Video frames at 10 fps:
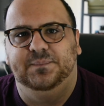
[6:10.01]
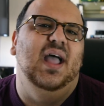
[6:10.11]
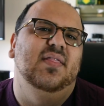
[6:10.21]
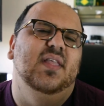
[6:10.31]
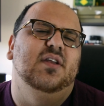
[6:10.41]

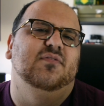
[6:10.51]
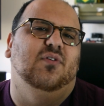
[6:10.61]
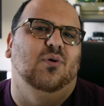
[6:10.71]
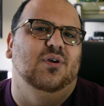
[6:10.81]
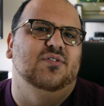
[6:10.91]
And then, of
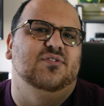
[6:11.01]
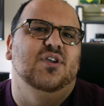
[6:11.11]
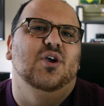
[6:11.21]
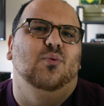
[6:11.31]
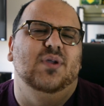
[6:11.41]
course,
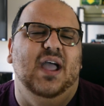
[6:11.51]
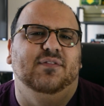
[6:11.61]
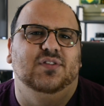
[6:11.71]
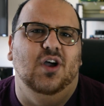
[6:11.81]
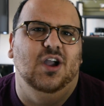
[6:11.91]
we have
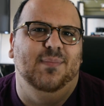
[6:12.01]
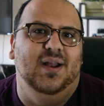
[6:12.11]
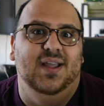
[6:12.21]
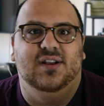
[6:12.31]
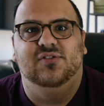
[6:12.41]
to talk
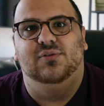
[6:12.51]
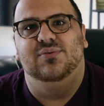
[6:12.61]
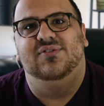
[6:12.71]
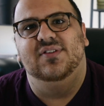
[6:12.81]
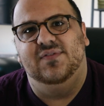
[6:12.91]
about
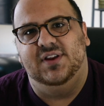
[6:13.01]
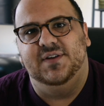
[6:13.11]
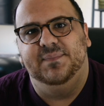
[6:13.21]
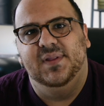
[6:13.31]
exclusivity.